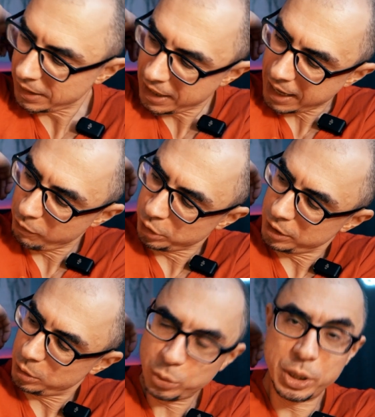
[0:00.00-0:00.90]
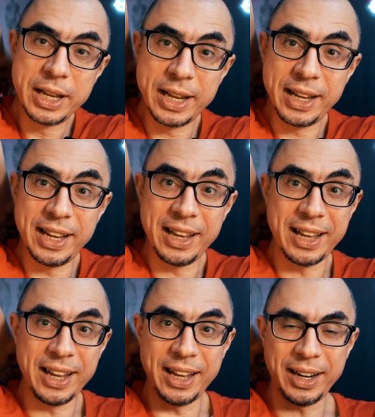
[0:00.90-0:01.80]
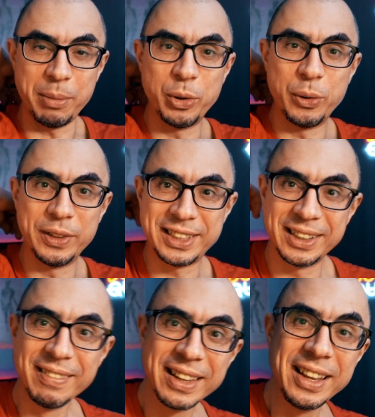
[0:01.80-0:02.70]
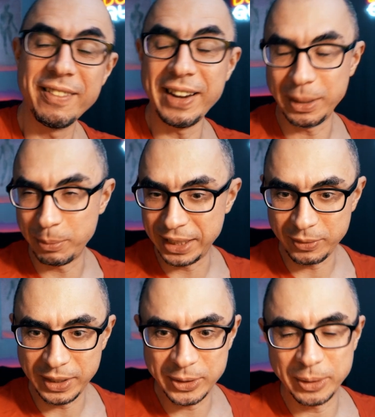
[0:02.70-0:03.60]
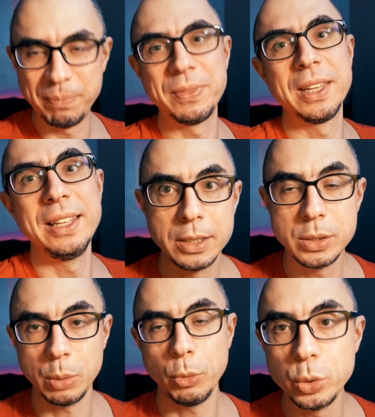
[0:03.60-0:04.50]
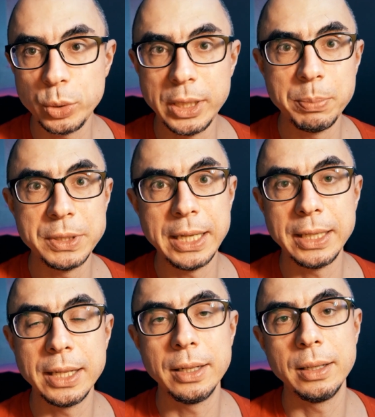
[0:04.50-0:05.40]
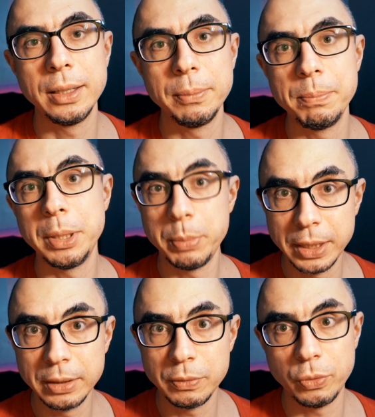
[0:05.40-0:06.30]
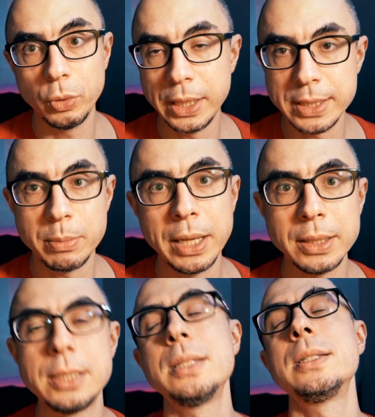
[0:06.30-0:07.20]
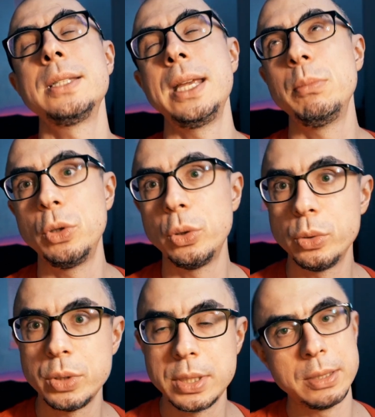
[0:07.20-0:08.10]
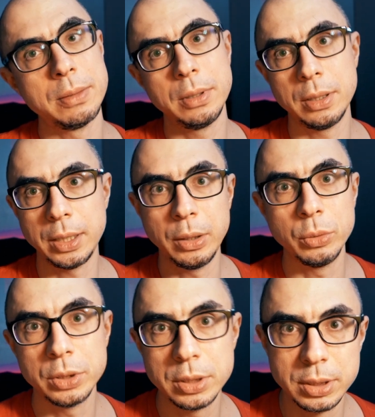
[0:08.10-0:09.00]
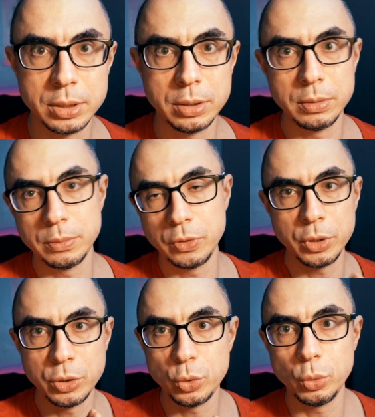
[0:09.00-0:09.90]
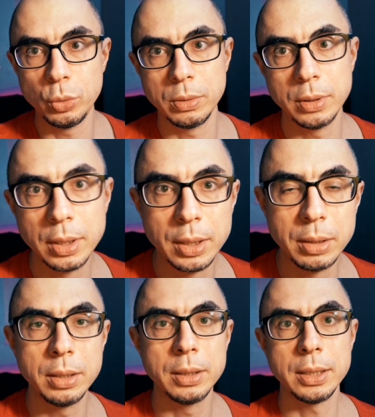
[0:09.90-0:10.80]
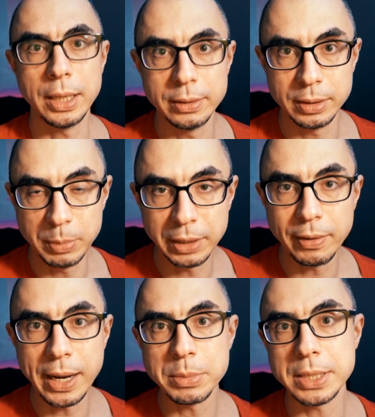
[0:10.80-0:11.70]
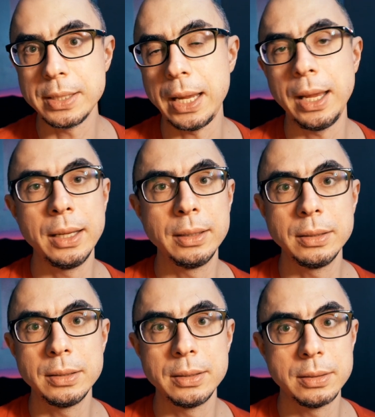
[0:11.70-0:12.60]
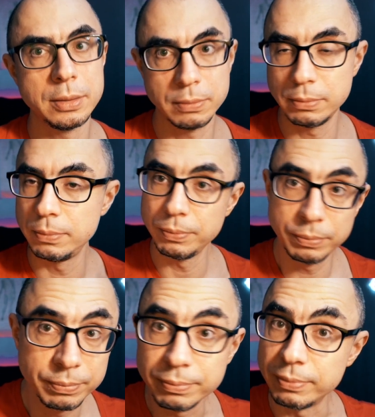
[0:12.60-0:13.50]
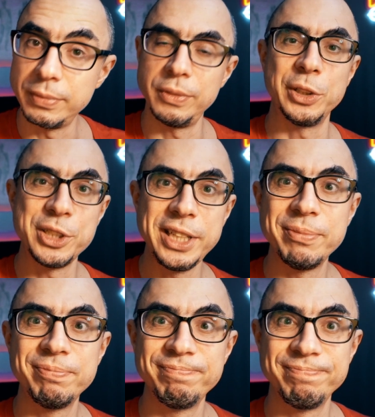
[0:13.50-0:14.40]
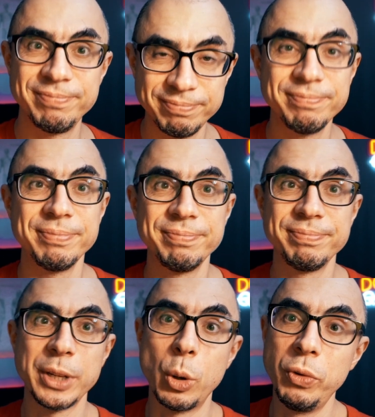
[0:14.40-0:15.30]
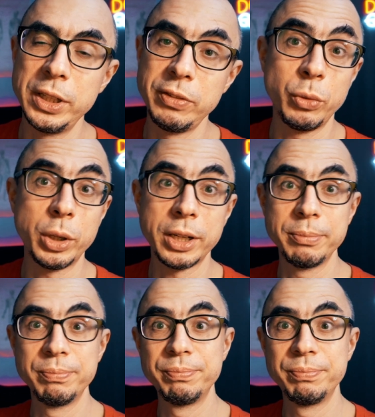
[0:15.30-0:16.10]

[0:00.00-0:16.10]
I wanted to remove it while I make video. So I'm going to keep taking Berberine for another month, same dose, around 2200 milligrams, and we'll see. Hopefully it will work.